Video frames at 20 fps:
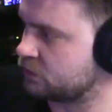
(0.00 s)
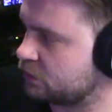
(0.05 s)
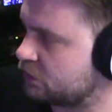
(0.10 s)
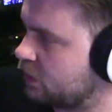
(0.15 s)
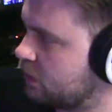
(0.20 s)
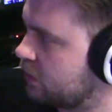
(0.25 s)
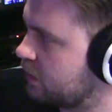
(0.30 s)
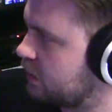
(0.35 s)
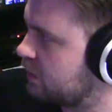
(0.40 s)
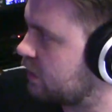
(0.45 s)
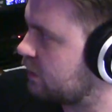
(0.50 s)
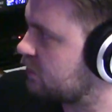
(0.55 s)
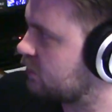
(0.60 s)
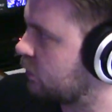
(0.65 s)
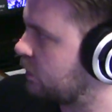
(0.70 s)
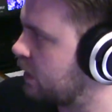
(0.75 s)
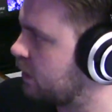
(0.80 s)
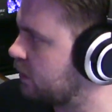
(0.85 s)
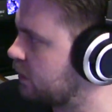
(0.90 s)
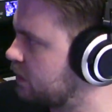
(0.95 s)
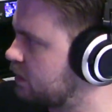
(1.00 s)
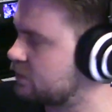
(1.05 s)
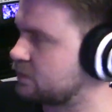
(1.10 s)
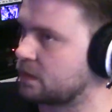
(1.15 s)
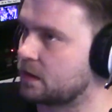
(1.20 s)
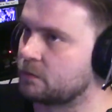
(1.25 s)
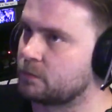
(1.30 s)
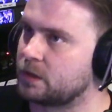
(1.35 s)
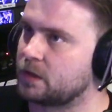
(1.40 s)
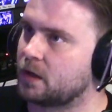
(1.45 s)
just curious as to where it is,
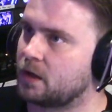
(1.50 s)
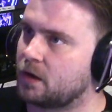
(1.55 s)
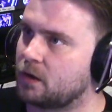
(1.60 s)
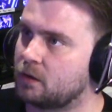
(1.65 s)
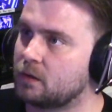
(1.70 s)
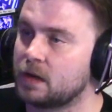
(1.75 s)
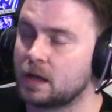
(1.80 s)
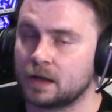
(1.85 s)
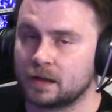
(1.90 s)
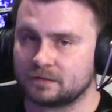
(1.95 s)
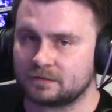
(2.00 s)
there we go.